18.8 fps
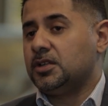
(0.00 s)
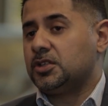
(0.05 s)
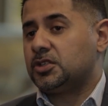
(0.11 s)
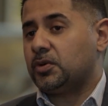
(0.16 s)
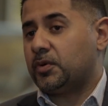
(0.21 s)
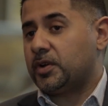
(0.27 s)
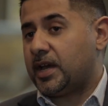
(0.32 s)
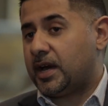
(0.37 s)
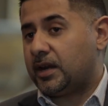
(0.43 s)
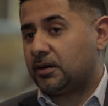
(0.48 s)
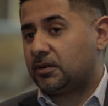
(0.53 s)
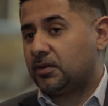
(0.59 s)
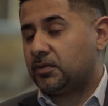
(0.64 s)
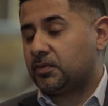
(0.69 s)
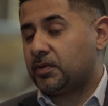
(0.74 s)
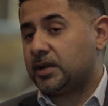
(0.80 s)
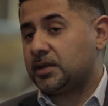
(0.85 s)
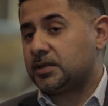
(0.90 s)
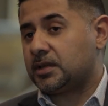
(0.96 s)
psoriatic
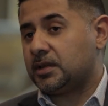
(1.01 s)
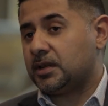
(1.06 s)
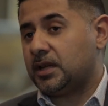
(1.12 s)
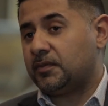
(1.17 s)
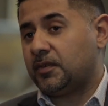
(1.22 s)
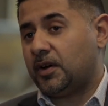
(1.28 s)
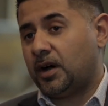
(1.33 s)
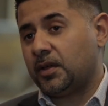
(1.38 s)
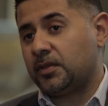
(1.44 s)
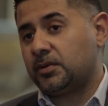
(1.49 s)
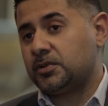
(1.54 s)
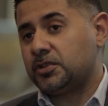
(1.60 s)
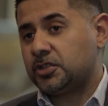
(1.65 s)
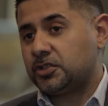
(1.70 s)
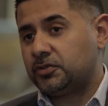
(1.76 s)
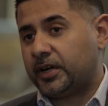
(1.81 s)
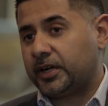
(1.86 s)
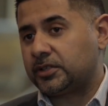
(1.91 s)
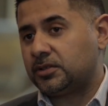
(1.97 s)
arthritis can have other
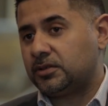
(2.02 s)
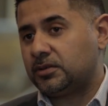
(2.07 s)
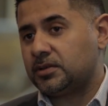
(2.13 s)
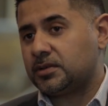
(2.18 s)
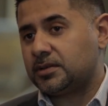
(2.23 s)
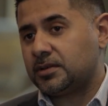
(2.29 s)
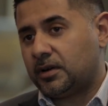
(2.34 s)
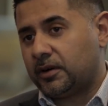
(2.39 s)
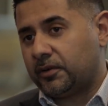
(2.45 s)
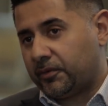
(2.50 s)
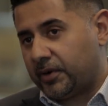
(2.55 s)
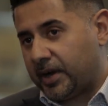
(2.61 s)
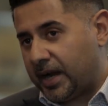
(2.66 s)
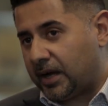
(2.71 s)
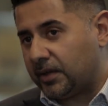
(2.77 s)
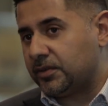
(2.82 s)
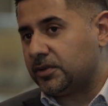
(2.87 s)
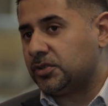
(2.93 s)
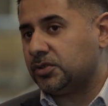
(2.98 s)
structures
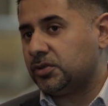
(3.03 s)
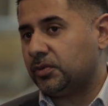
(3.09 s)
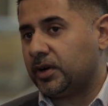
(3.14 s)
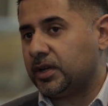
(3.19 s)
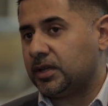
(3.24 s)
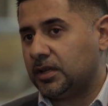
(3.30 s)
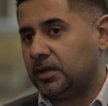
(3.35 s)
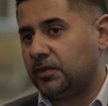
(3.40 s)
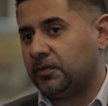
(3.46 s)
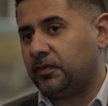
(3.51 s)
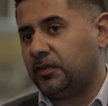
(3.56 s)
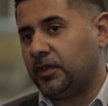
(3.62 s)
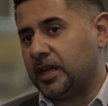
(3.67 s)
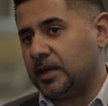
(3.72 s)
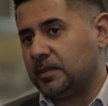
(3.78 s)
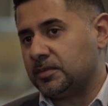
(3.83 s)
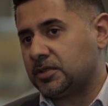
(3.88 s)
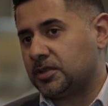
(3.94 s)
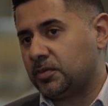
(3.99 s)
around the joint
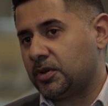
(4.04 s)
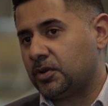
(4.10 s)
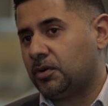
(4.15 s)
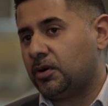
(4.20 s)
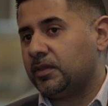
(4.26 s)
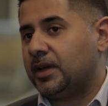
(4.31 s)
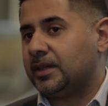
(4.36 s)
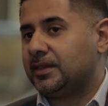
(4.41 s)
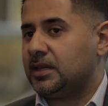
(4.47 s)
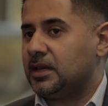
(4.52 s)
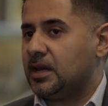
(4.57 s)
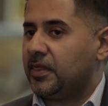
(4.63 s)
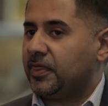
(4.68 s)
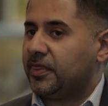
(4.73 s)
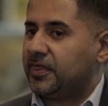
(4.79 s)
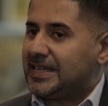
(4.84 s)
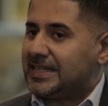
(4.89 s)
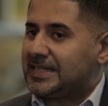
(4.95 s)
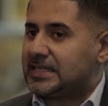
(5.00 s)
inflamed. So we call that the
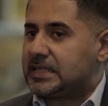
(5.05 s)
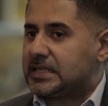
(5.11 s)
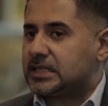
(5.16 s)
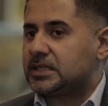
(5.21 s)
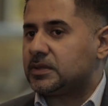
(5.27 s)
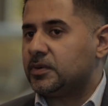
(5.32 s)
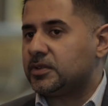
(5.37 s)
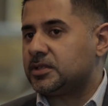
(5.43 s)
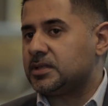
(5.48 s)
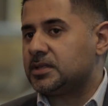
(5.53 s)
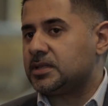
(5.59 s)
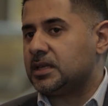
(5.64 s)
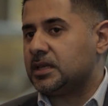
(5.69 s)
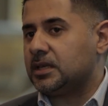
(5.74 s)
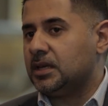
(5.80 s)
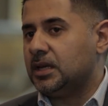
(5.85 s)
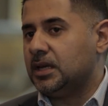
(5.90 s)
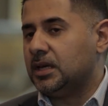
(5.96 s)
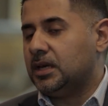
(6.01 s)
enthesis, which is
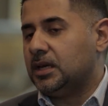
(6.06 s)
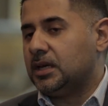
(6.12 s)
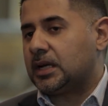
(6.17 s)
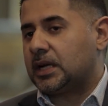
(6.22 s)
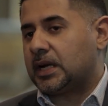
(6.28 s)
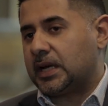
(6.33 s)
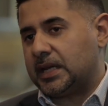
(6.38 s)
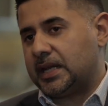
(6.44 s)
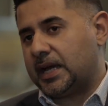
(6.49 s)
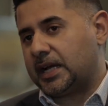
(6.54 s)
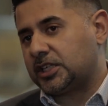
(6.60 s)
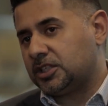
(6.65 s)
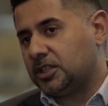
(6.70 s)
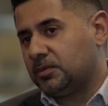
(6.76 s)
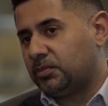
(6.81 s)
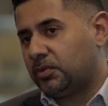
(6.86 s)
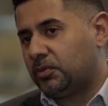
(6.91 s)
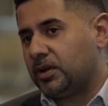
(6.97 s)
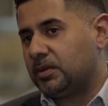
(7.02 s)
the
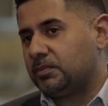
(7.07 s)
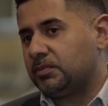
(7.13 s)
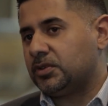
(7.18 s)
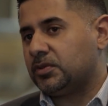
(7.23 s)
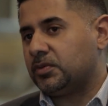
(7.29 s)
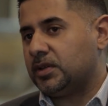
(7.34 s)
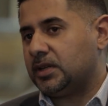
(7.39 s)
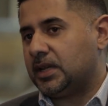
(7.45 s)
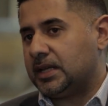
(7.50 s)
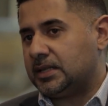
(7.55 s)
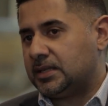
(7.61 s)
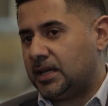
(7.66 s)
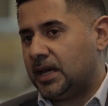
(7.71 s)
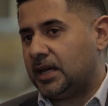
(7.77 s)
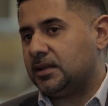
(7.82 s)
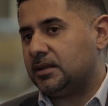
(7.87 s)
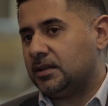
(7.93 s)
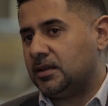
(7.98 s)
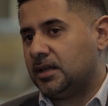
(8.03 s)
connection point between a
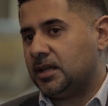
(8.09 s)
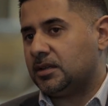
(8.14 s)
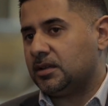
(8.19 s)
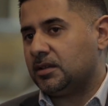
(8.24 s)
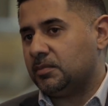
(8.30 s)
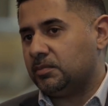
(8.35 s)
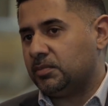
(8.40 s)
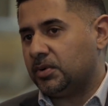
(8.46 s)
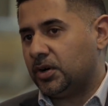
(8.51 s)
tendon into the